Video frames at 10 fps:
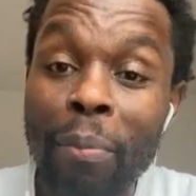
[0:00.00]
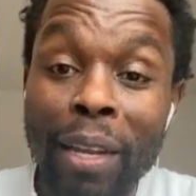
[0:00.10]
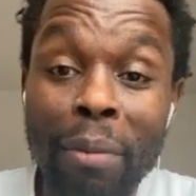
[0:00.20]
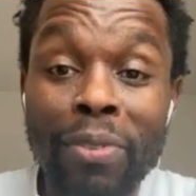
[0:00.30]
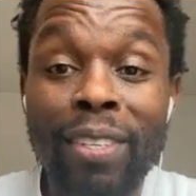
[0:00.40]
I
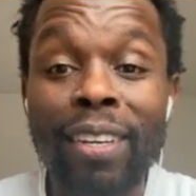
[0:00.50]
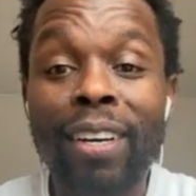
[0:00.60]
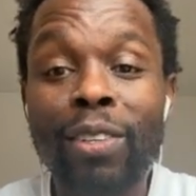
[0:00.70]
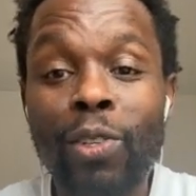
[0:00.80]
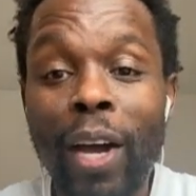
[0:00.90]
mean, I'm
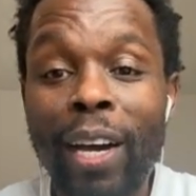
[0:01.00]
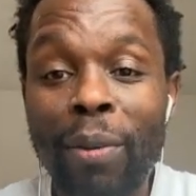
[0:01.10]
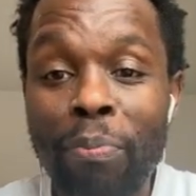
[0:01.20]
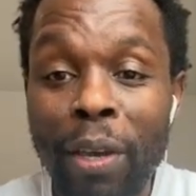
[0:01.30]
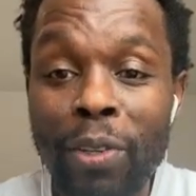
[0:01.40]
still trying
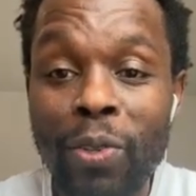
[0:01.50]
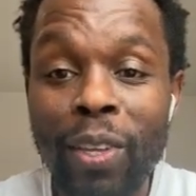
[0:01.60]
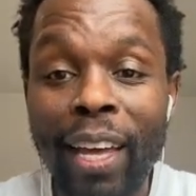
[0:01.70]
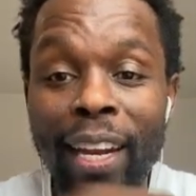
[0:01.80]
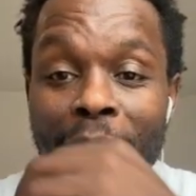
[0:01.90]
to
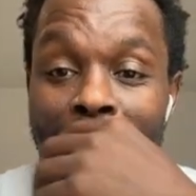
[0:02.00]
picture that.